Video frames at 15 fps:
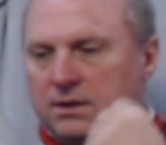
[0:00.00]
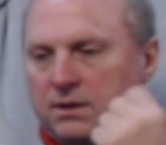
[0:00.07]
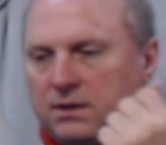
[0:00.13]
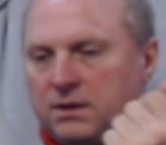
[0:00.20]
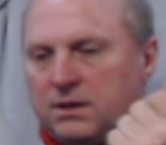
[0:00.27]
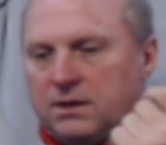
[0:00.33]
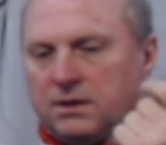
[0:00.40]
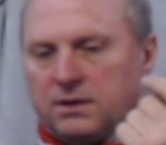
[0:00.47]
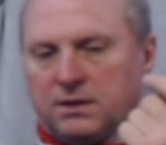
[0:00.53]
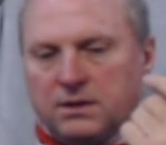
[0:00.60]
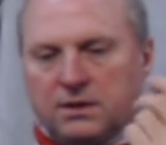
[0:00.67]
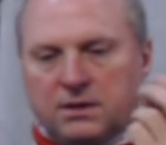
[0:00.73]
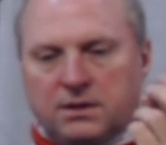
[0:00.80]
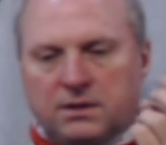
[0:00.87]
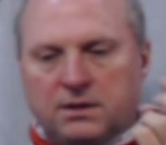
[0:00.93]

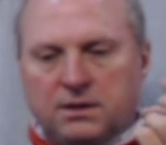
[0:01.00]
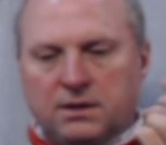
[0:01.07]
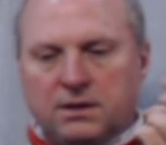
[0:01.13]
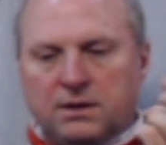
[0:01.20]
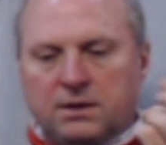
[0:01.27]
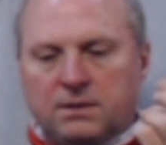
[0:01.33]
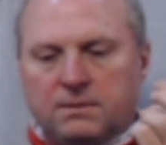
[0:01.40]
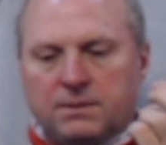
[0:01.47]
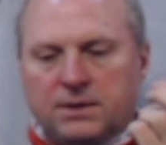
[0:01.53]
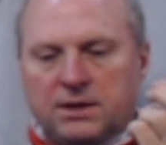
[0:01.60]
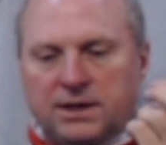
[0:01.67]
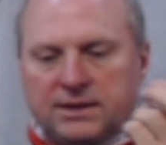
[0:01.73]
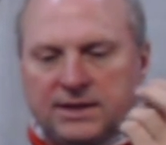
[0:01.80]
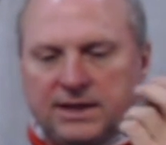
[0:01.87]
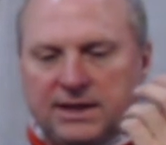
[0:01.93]
I
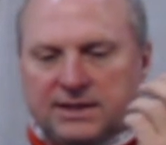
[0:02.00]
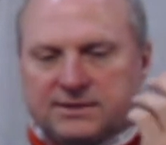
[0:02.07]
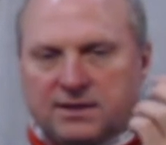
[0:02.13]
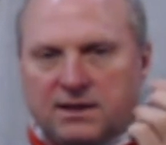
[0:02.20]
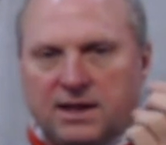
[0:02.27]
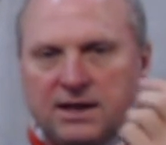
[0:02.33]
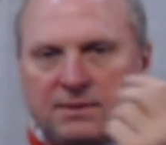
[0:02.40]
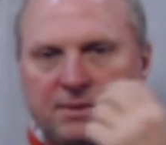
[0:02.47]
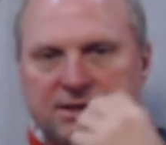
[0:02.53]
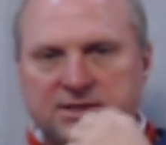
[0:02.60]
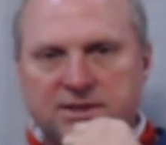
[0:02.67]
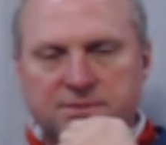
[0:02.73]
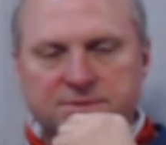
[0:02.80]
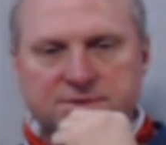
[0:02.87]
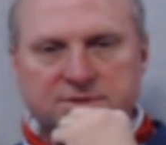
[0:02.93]
think that's a lot of my
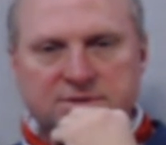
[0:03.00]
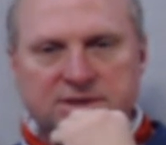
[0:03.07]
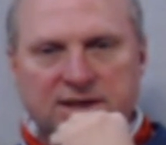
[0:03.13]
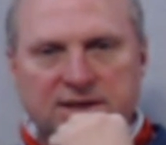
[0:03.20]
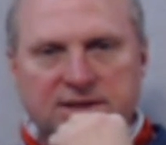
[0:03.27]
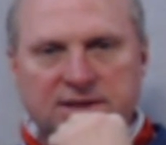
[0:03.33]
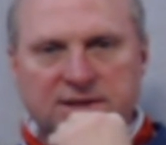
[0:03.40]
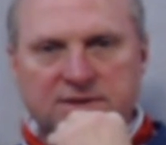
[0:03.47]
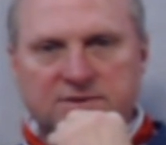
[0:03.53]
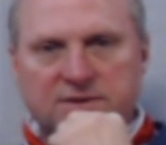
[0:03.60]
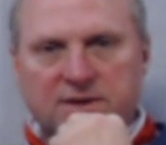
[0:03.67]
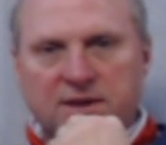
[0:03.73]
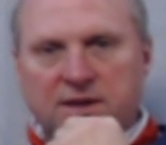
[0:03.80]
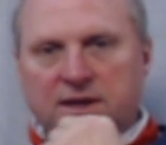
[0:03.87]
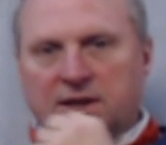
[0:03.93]
tips and techniques.
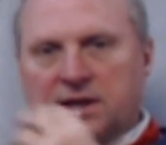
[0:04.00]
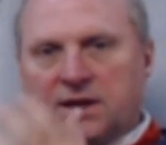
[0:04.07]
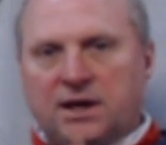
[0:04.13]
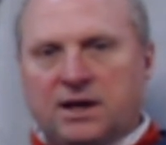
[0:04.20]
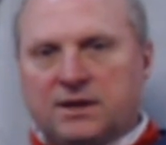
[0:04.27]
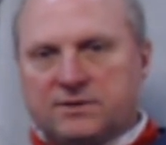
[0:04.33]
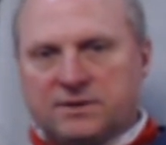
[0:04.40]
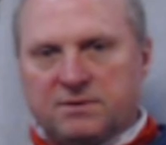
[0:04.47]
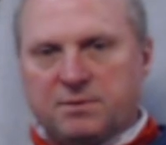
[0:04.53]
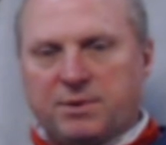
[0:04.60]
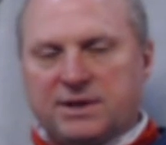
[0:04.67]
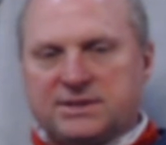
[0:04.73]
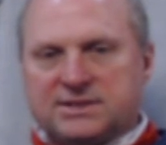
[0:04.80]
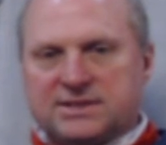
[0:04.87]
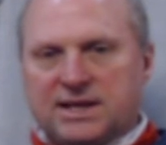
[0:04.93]
Some of the
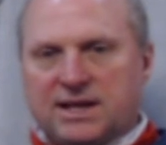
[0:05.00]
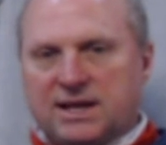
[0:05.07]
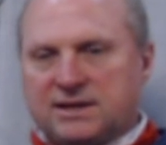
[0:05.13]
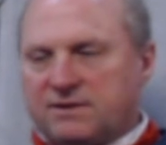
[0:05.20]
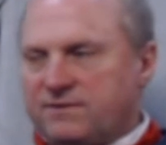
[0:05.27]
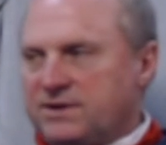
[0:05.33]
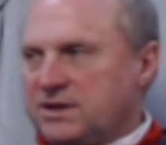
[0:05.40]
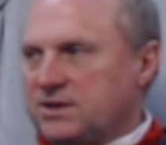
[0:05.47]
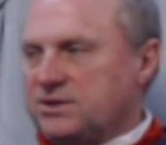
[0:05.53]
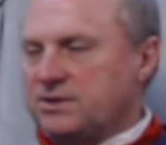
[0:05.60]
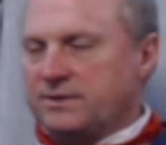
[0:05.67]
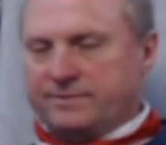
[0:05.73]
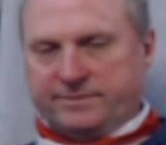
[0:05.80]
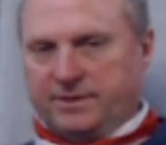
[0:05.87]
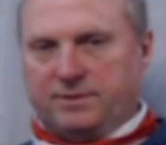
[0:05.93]
places I like to fish
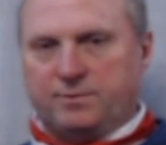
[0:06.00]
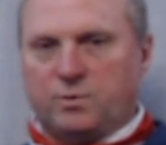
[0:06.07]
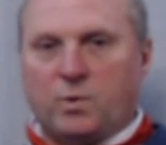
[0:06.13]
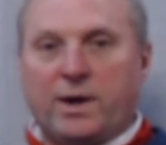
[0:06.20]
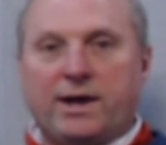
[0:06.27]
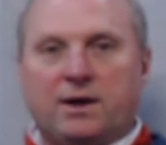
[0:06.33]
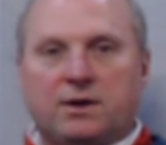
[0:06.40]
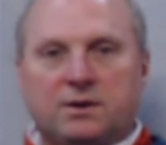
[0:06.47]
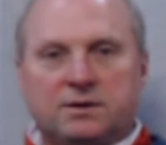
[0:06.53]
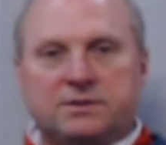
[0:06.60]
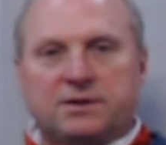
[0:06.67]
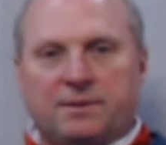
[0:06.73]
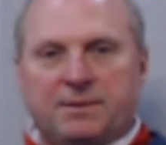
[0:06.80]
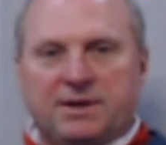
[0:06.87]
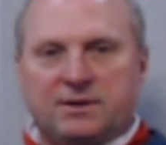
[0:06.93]
and where.
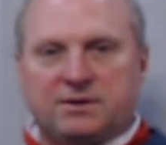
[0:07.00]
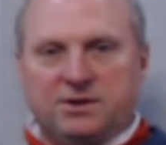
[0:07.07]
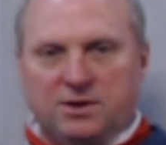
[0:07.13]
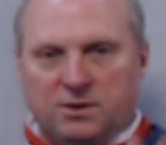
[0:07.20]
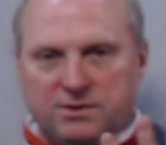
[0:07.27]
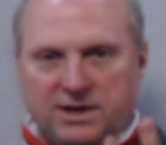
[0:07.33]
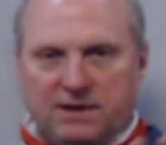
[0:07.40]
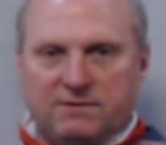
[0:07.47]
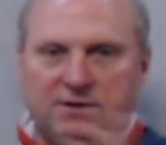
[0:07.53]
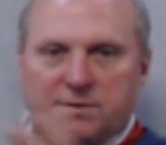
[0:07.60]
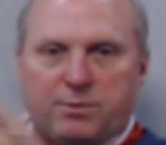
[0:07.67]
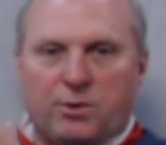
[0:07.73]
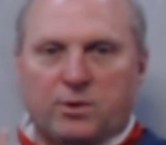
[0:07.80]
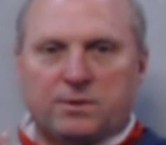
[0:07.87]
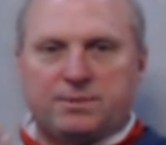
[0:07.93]
I mean, it's kind of an
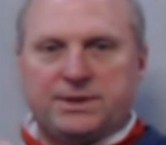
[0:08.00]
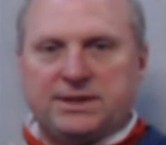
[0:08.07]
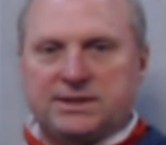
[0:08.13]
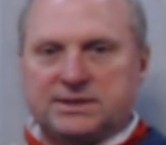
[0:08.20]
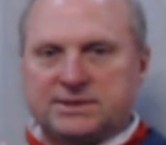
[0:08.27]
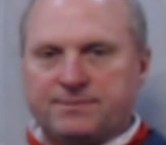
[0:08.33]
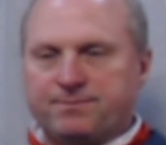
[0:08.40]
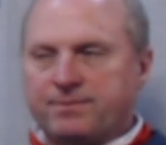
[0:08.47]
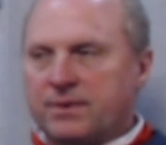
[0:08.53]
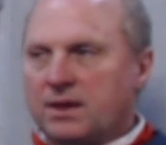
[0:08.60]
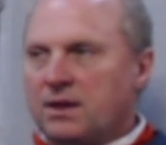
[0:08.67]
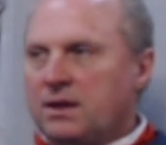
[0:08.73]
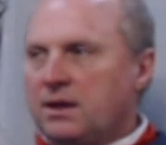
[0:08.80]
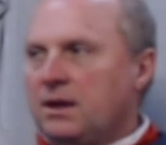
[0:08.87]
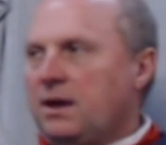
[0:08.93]
important piece.
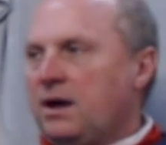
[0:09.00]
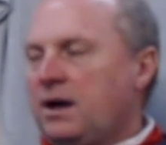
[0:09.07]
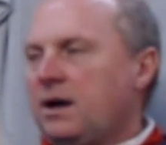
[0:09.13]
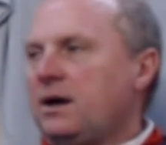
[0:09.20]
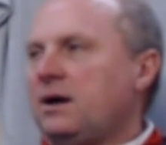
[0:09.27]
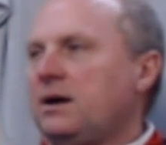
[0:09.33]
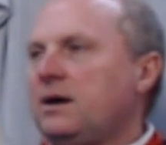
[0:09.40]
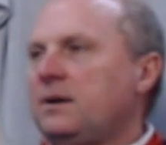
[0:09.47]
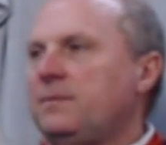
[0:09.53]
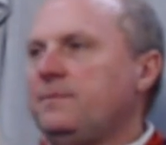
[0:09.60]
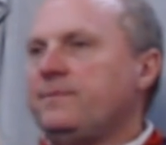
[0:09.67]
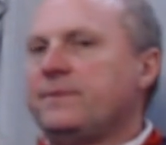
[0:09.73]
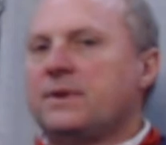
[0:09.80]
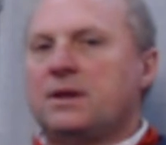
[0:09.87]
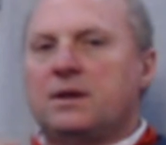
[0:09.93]

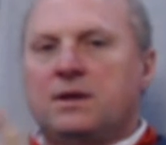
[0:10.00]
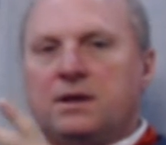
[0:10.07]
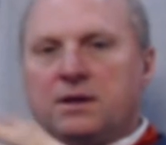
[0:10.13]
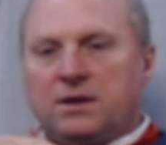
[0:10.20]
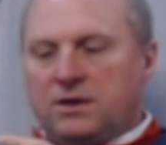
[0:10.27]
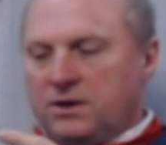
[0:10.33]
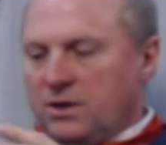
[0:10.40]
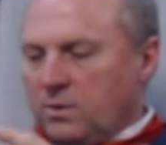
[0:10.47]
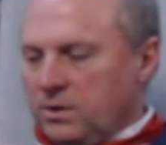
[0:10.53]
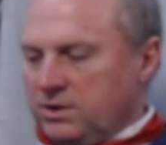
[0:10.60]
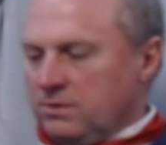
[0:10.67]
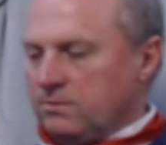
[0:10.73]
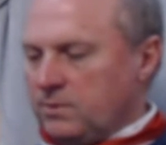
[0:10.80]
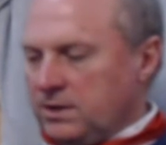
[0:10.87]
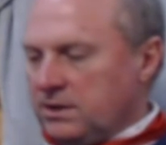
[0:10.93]
Where
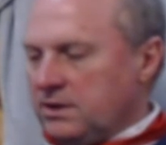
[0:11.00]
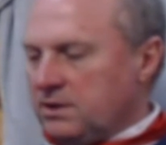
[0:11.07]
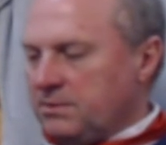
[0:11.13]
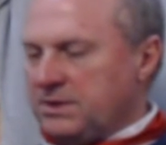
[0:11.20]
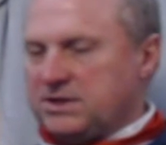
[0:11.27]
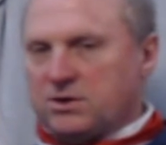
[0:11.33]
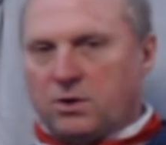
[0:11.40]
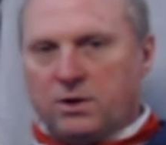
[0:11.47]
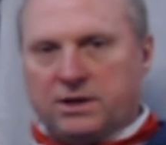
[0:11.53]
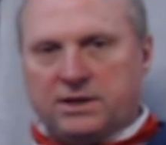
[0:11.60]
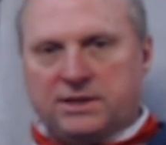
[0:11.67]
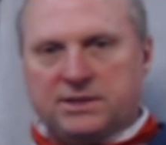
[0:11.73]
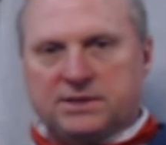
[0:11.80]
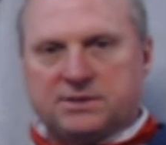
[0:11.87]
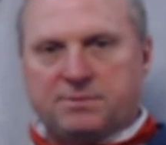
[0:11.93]
you're really going to be
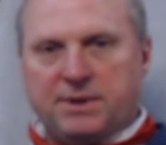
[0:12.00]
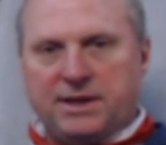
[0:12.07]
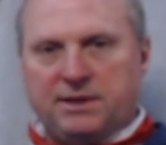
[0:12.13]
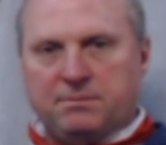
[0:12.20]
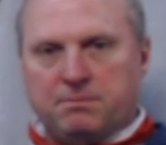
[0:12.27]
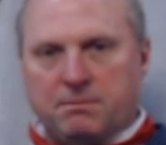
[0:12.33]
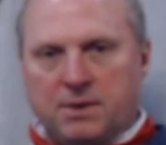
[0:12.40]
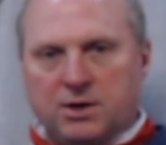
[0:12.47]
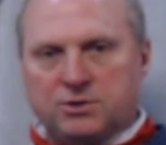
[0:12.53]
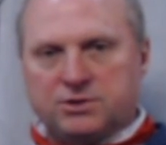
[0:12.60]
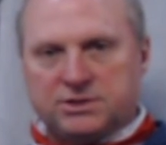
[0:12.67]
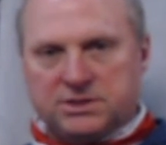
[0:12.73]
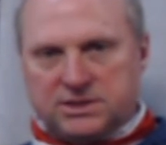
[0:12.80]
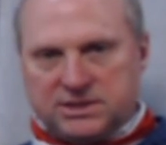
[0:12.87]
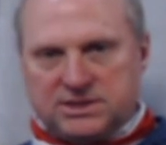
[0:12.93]
targeting this bait
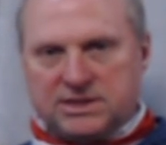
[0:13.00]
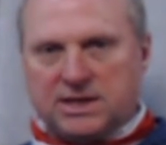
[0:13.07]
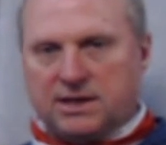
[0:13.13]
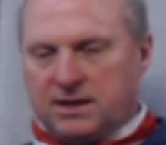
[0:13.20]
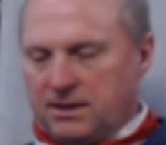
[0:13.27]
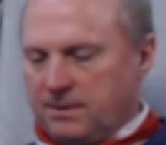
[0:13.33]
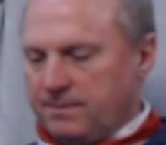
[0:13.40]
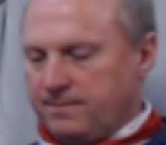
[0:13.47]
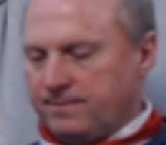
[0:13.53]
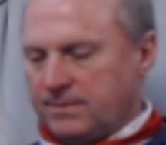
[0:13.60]
most of the time